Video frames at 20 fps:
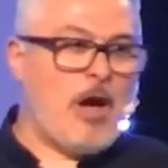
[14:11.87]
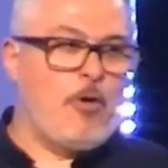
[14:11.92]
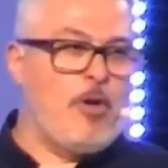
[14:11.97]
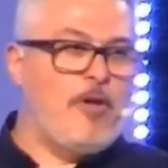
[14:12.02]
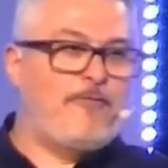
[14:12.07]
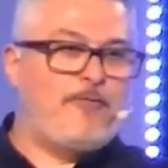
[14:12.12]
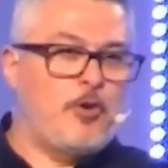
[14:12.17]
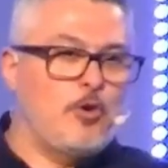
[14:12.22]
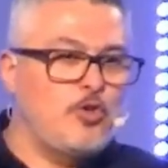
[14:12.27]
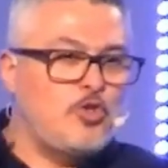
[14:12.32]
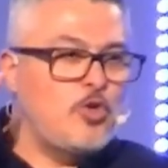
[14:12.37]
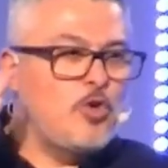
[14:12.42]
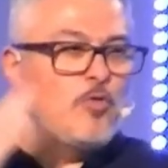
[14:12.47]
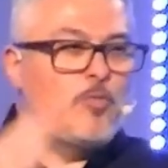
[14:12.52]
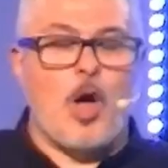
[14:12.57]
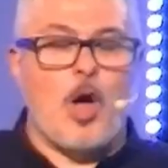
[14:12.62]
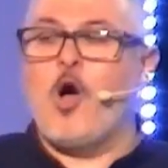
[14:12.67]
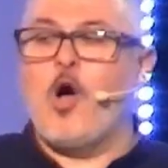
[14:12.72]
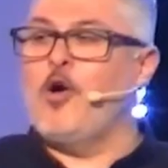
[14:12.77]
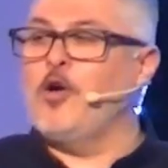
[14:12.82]
Now, if you
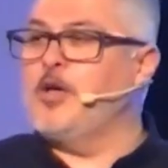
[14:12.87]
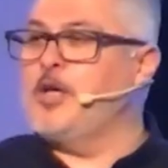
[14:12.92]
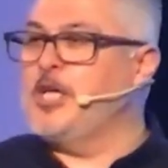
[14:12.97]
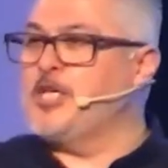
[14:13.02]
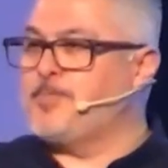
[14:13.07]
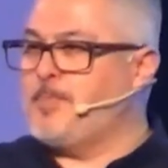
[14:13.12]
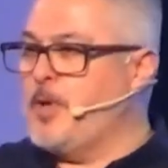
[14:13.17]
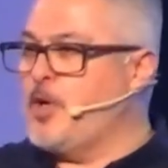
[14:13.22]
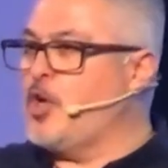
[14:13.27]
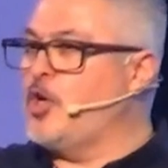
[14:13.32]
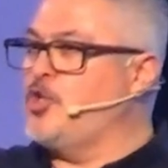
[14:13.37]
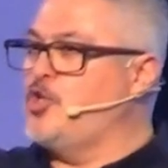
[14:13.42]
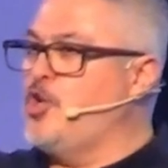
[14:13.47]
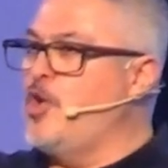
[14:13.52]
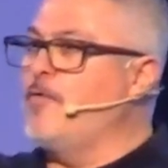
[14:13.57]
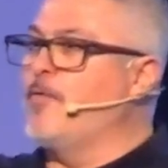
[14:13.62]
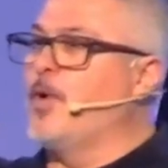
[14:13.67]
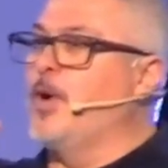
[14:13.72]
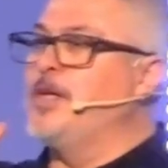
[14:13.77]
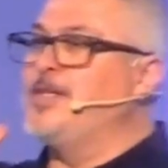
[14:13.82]
do wrong, it's
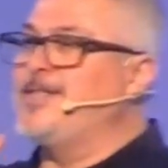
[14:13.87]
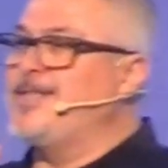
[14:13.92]
because you're